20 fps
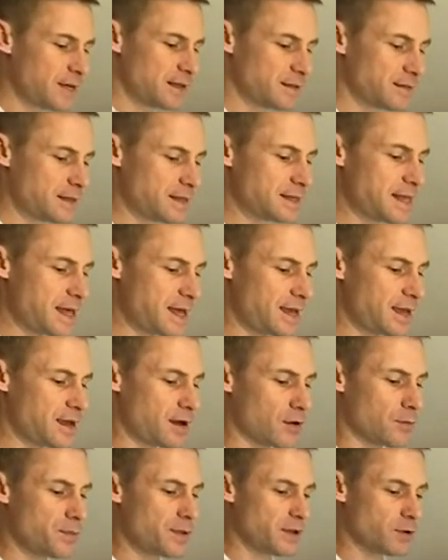that they
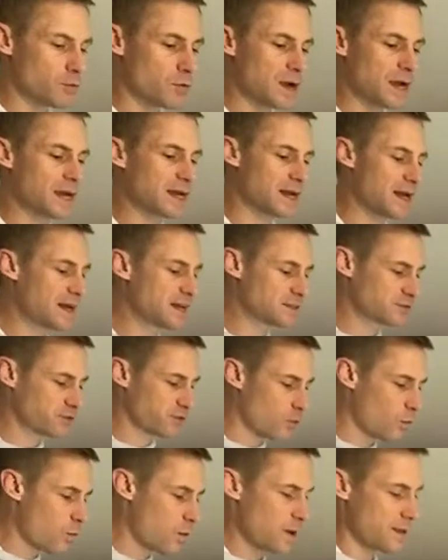are being recognized
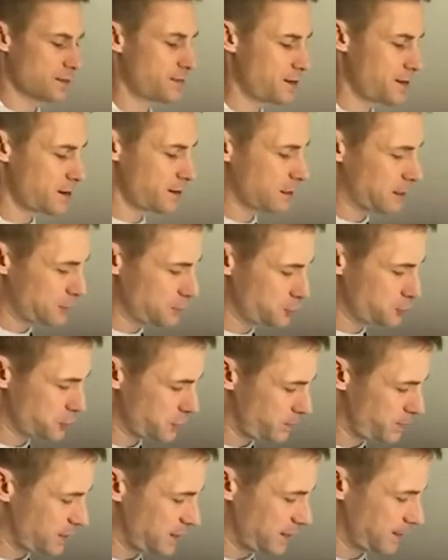for what they're
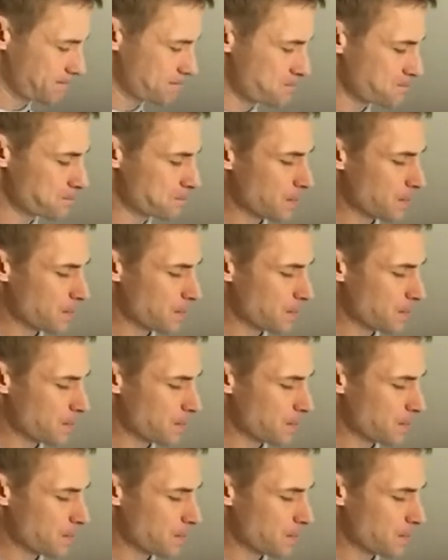contributing.